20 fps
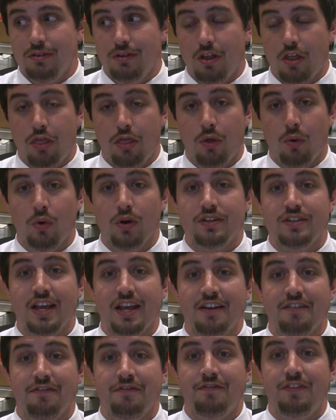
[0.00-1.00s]

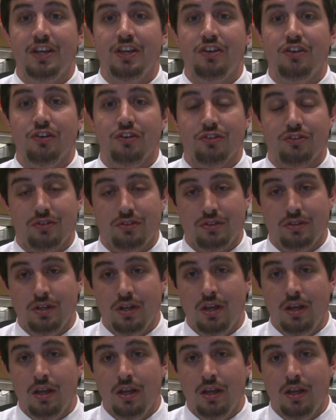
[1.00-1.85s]
authoritative figures,